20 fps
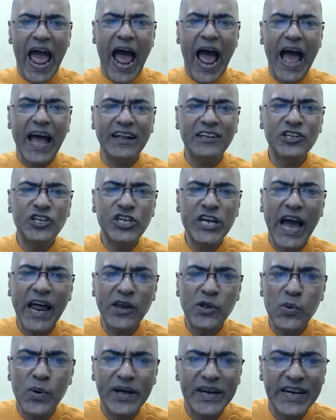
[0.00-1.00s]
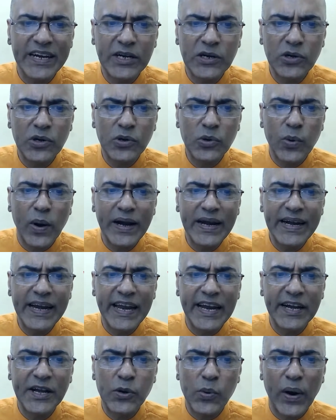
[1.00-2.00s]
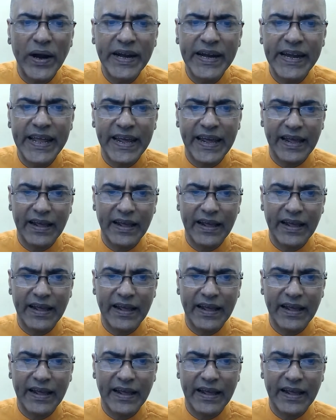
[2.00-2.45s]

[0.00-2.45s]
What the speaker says: and January 2020.